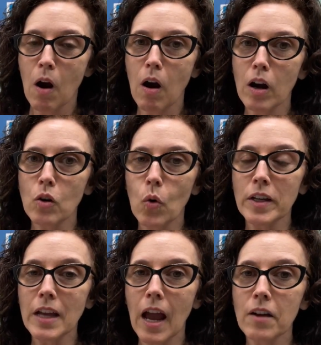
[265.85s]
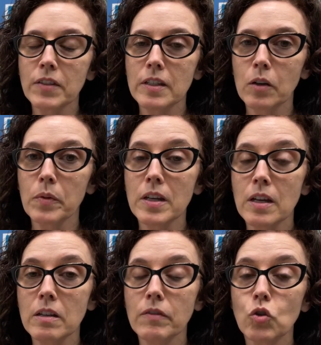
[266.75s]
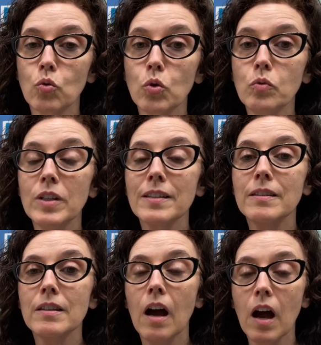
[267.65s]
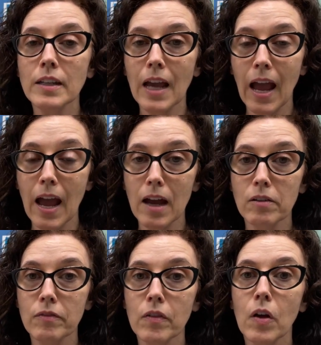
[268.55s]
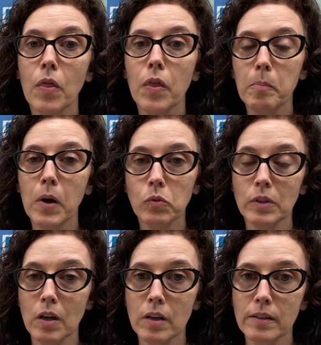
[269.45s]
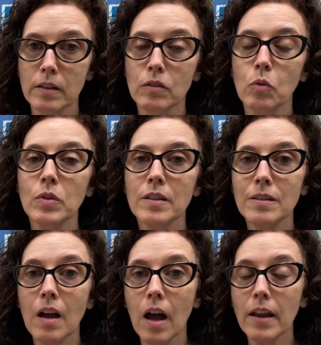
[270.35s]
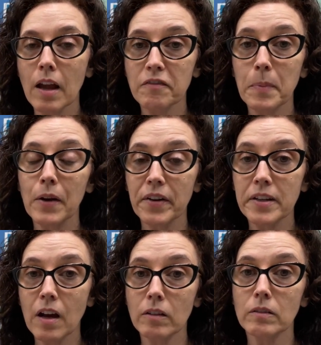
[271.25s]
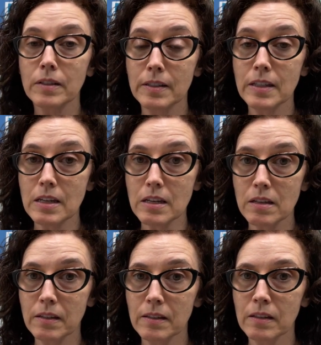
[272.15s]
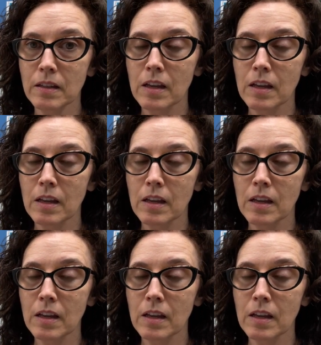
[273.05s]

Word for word: are going to have to deal with an individual who does not have the bone loss, so does not have periodontal disease.